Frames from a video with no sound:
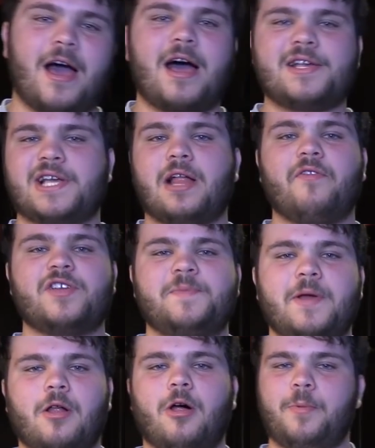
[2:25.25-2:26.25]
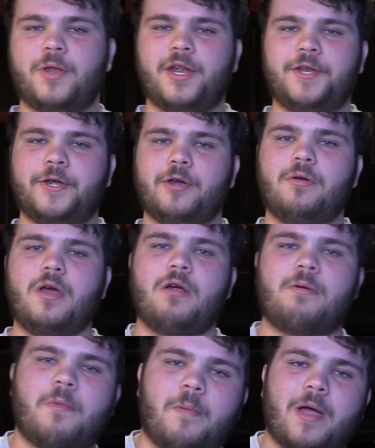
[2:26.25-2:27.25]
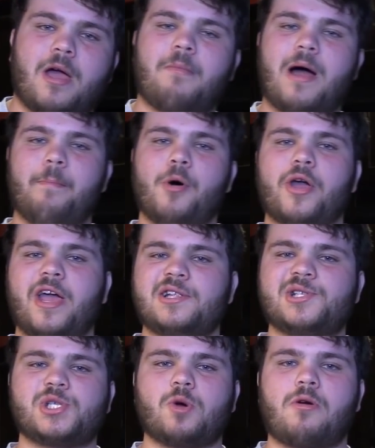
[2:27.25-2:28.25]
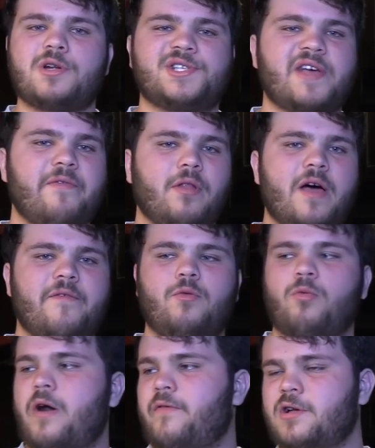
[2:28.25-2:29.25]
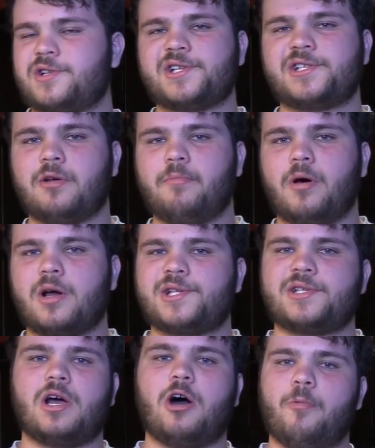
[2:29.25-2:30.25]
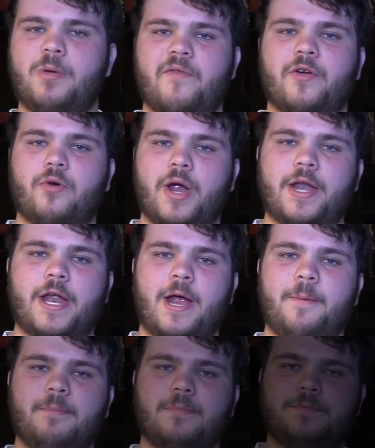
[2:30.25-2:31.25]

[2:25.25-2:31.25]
Guys, I love this meal. Hope you did too. Remember to pick up my book in stores, 7-Eleven, wherever else they sell books. I hope you have a great day.